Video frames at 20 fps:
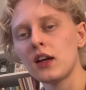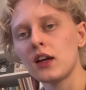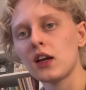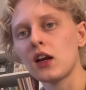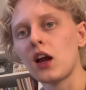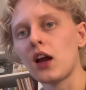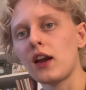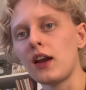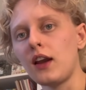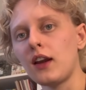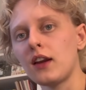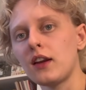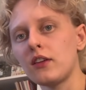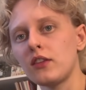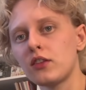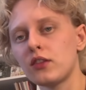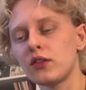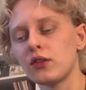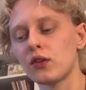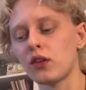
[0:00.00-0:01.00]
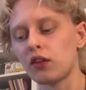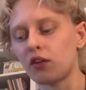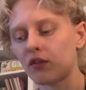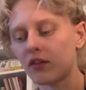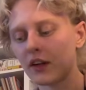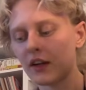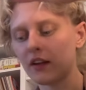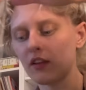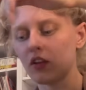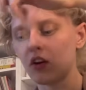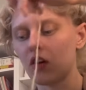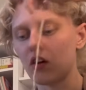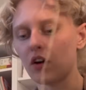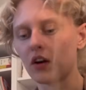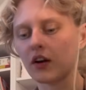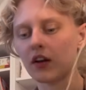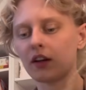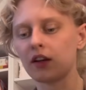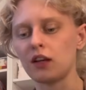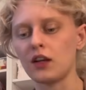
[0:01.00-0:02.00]
cut it into 3
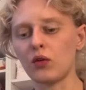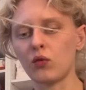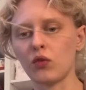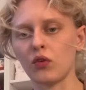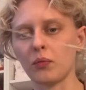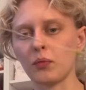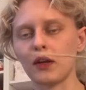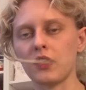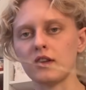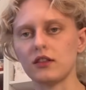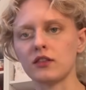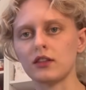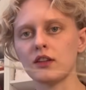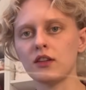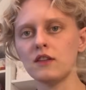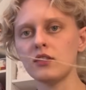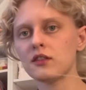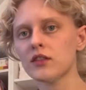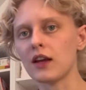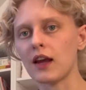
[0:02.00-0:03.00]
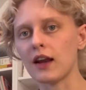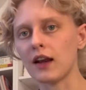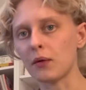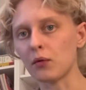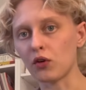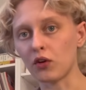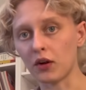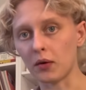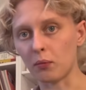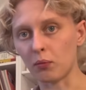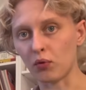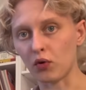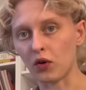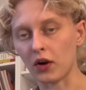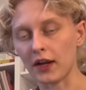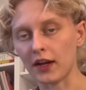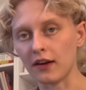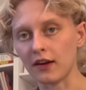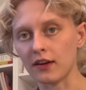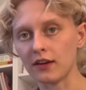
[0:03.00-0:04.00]
long equal pieces, and I'm going to
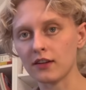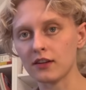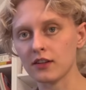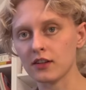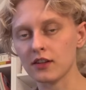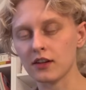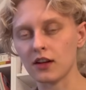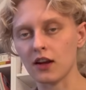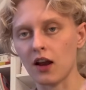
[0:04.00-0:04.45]
braid it,